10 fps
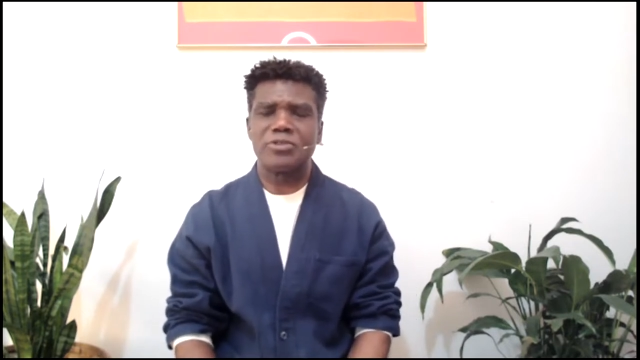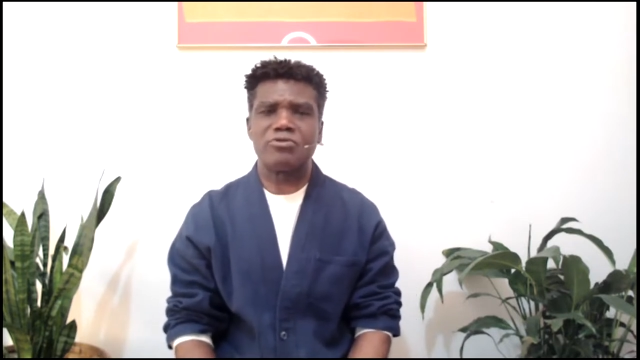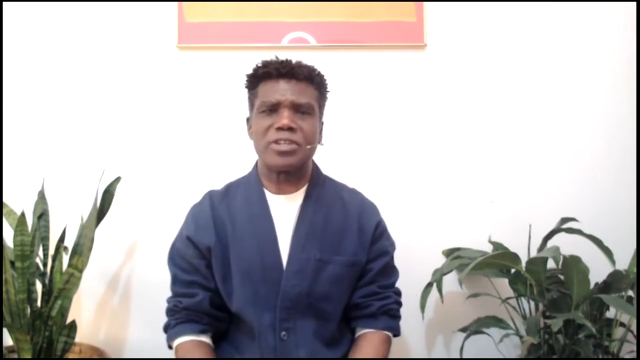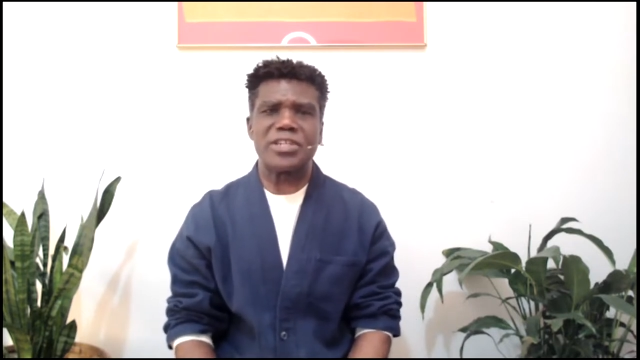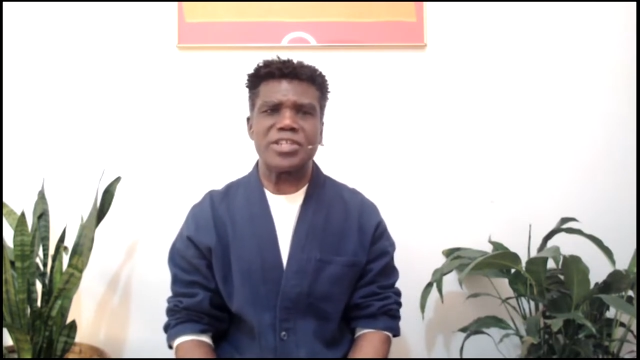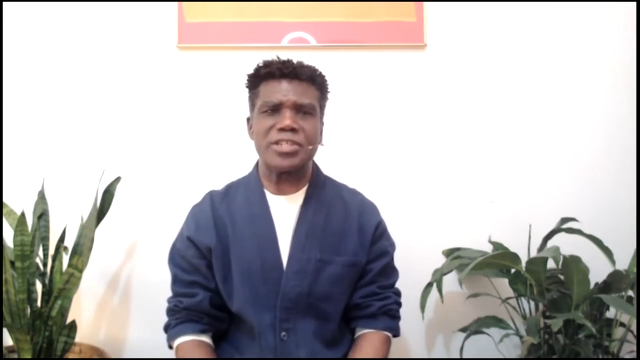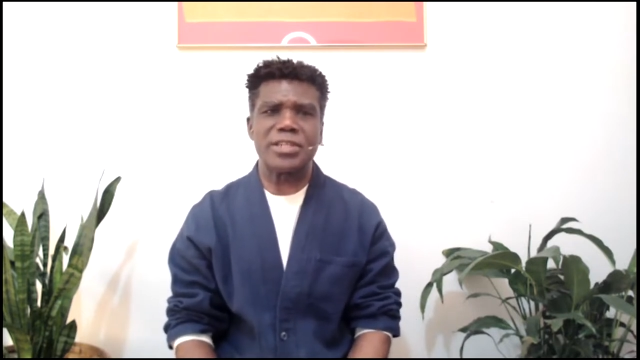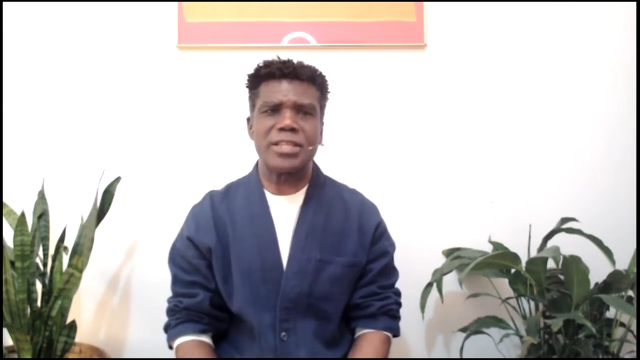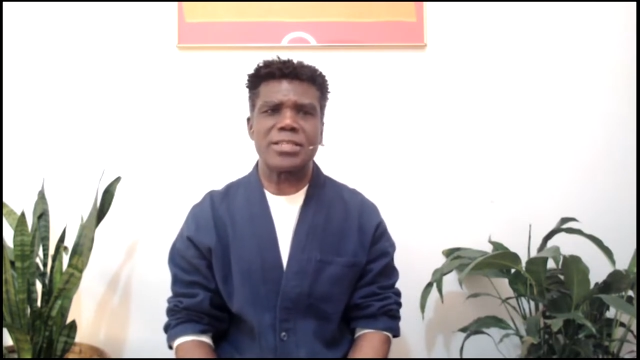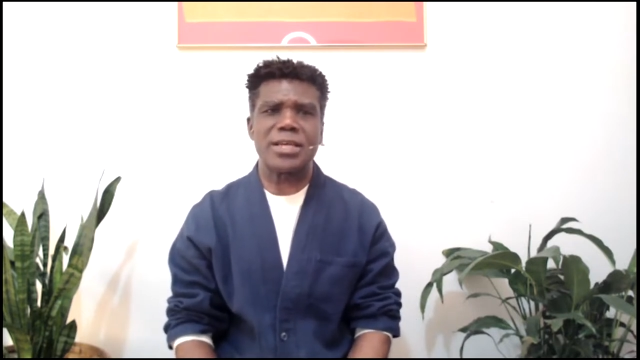tradition
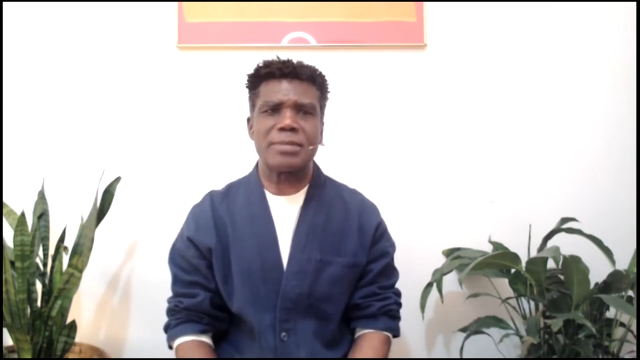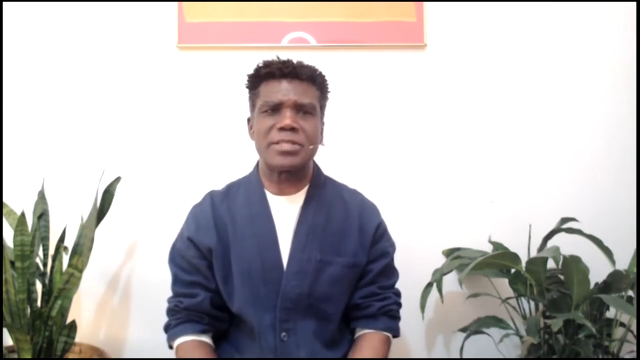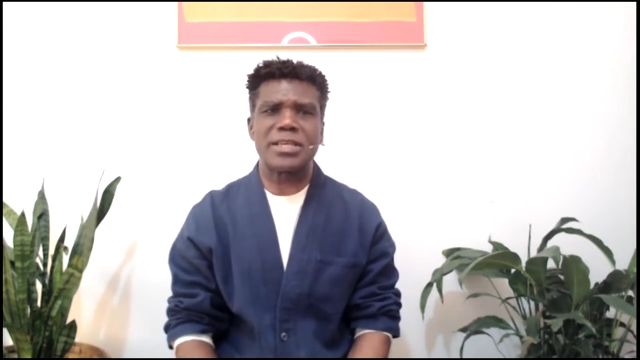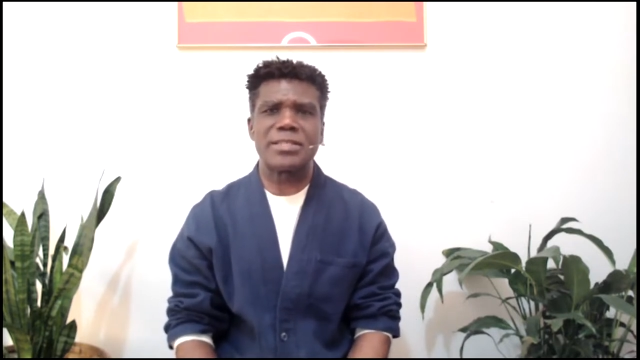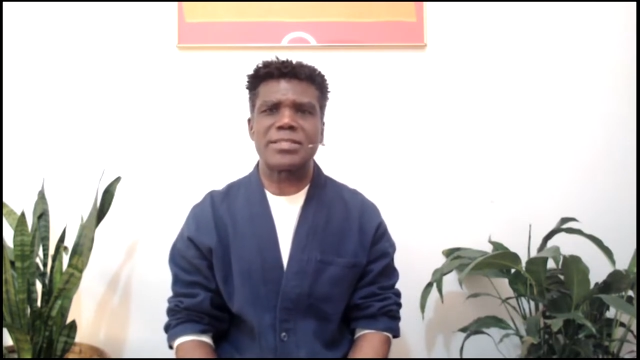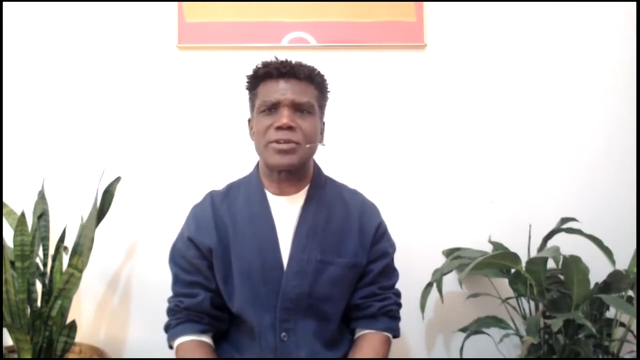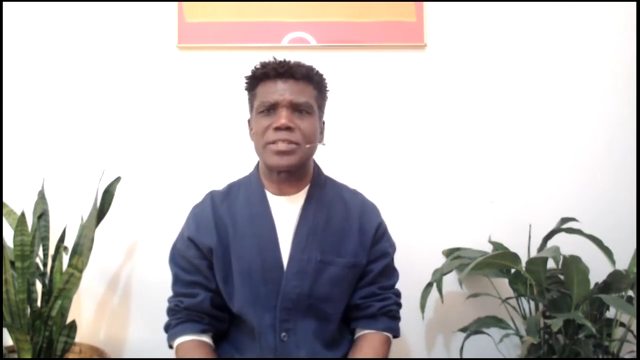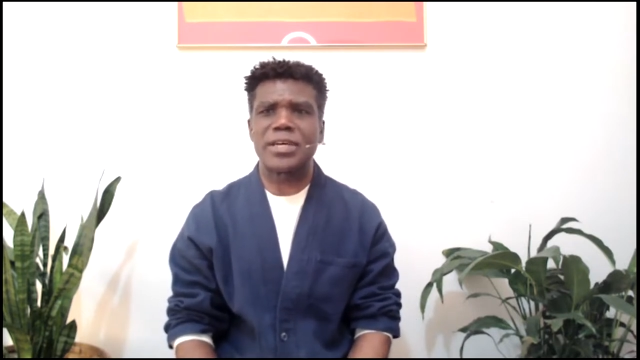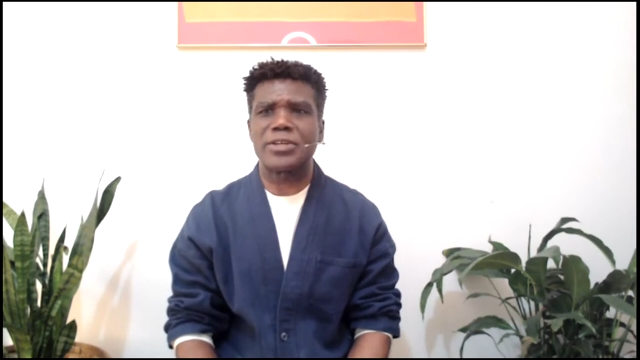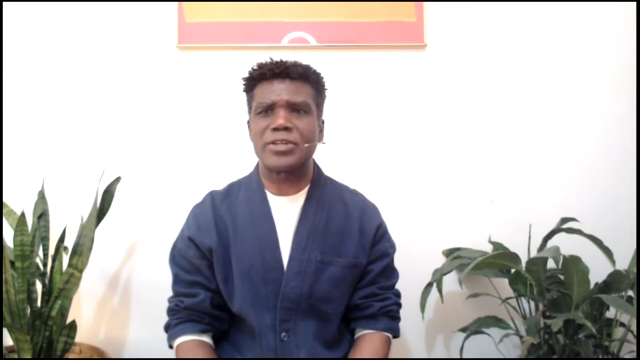in some sense or
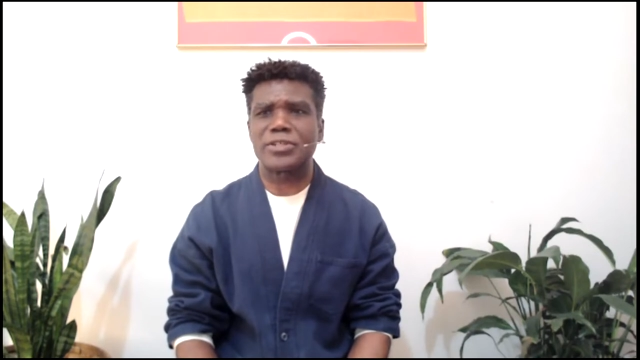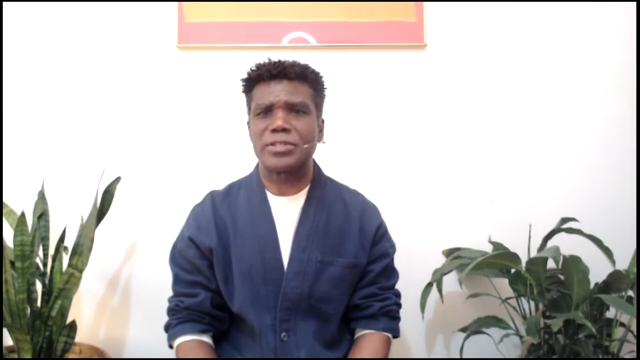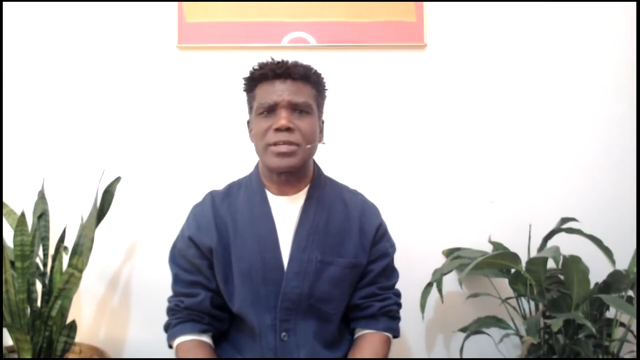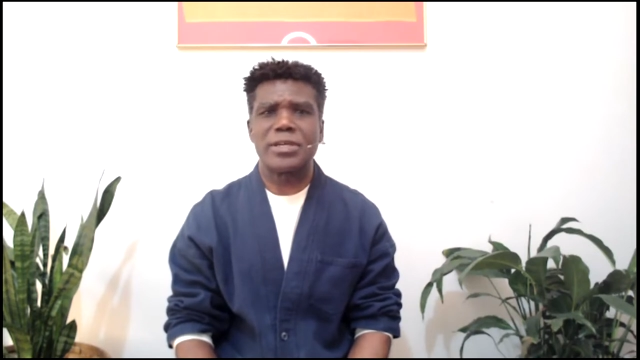another,